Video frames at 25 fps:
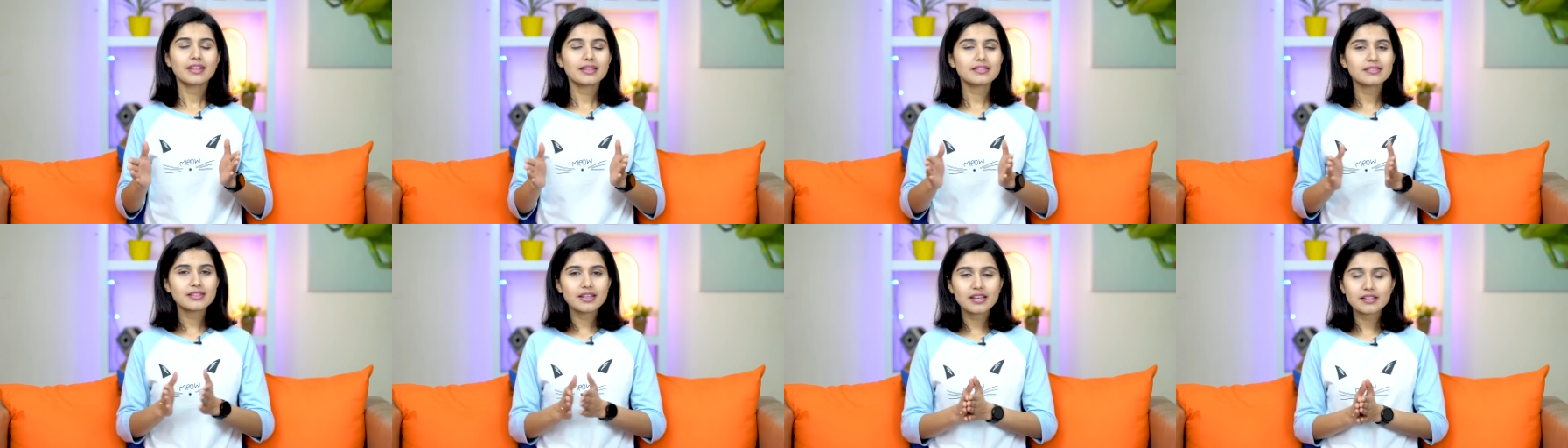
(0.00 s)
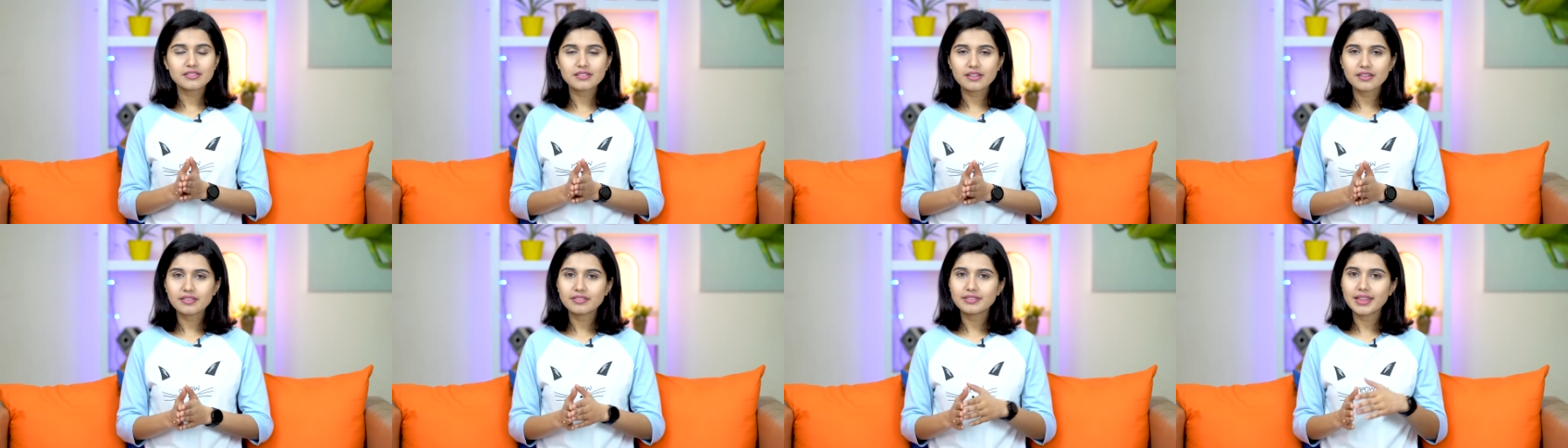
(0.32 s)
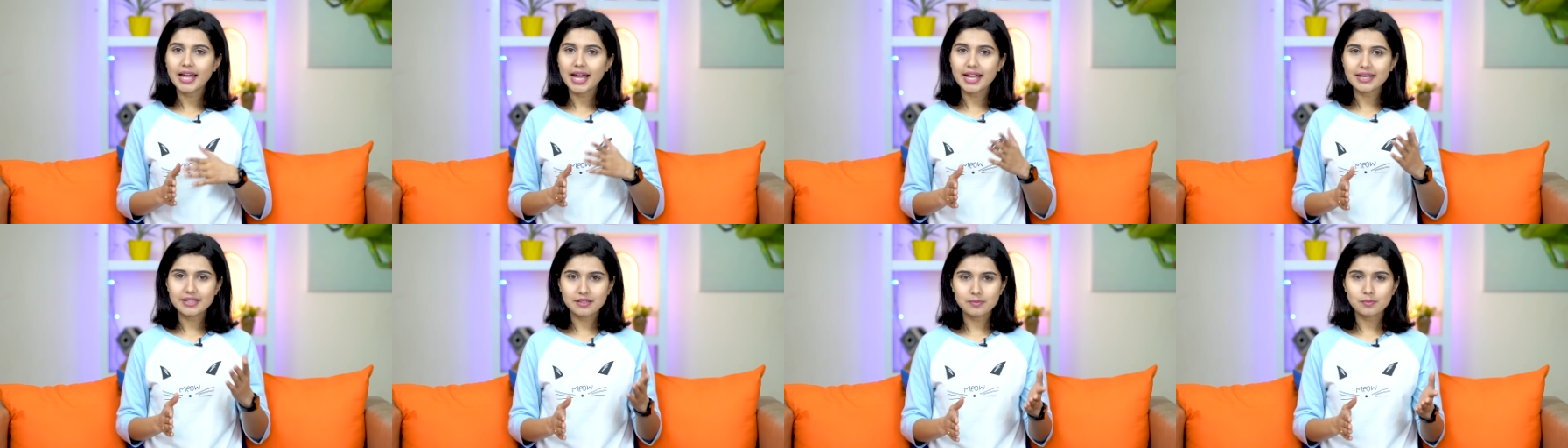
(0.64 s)
This isn't
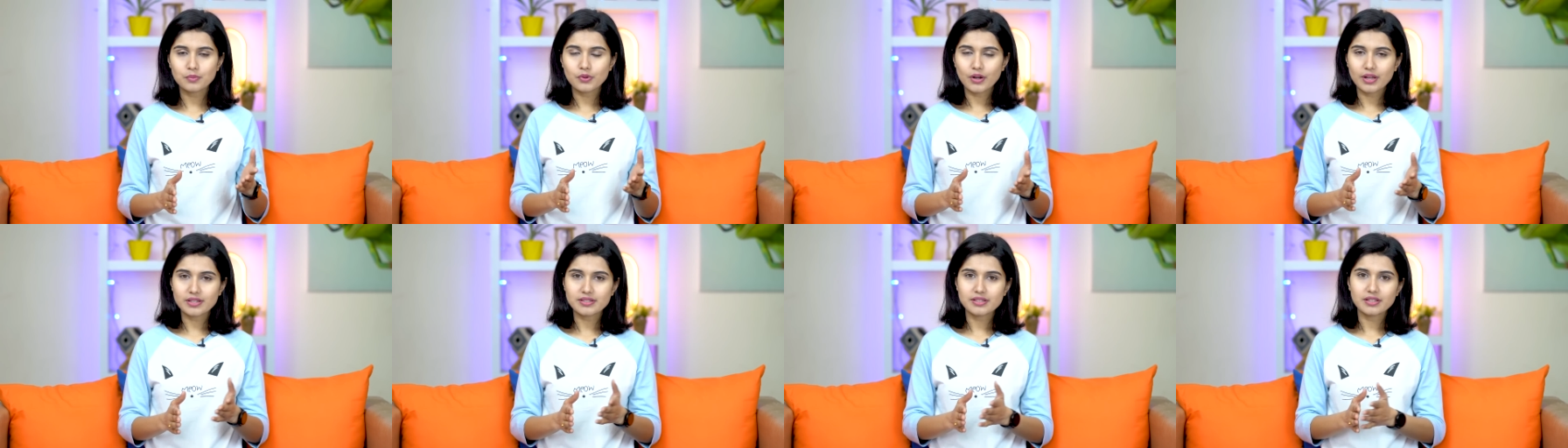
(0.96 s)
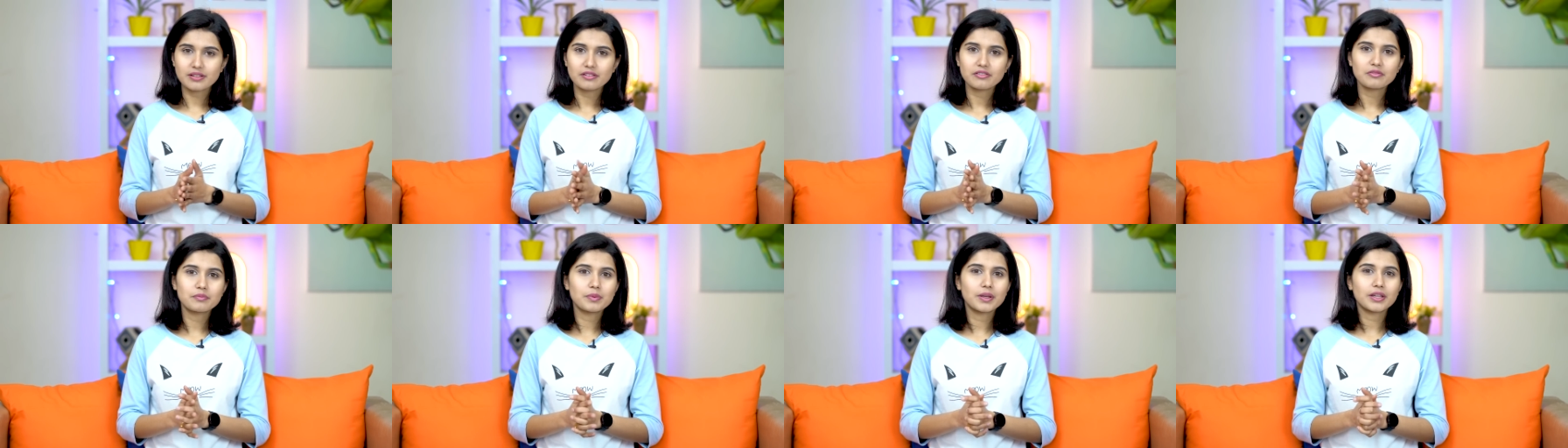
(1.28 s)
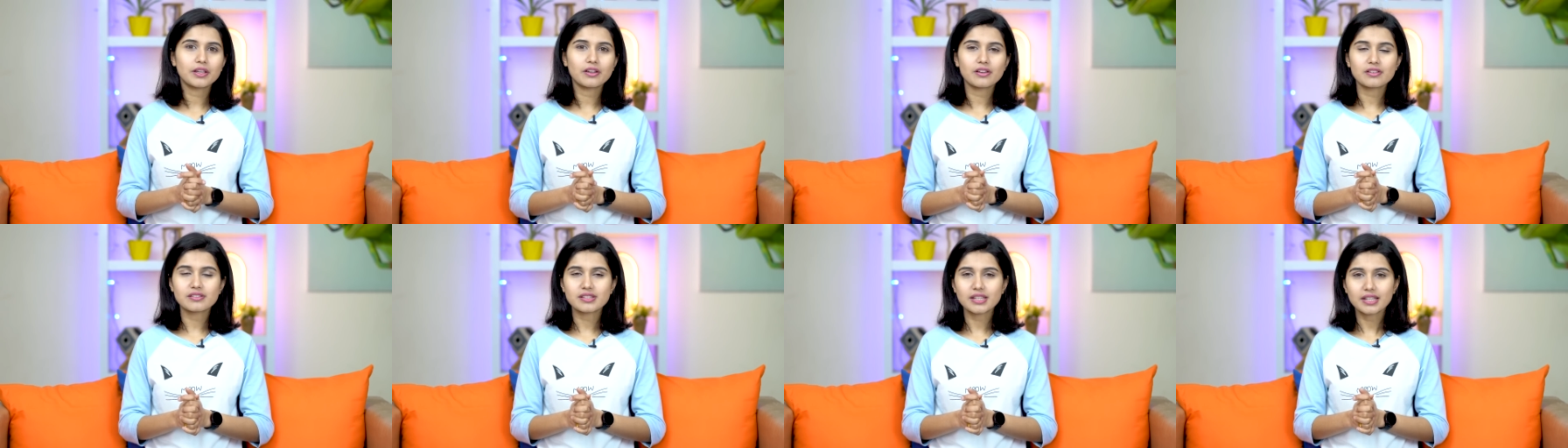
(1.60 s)
that impressive
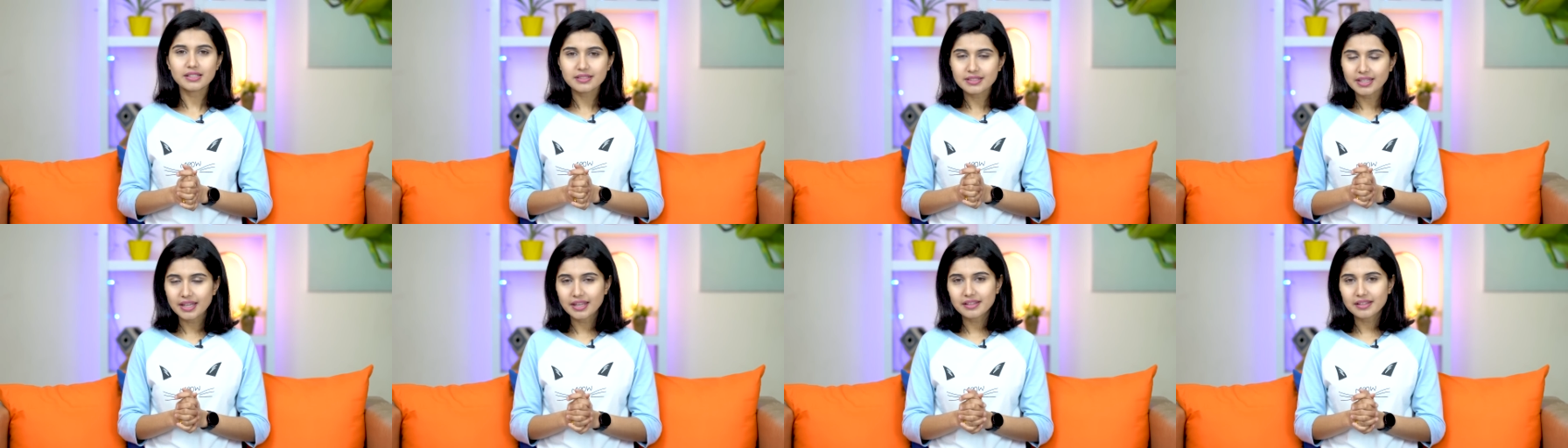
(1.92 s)
because it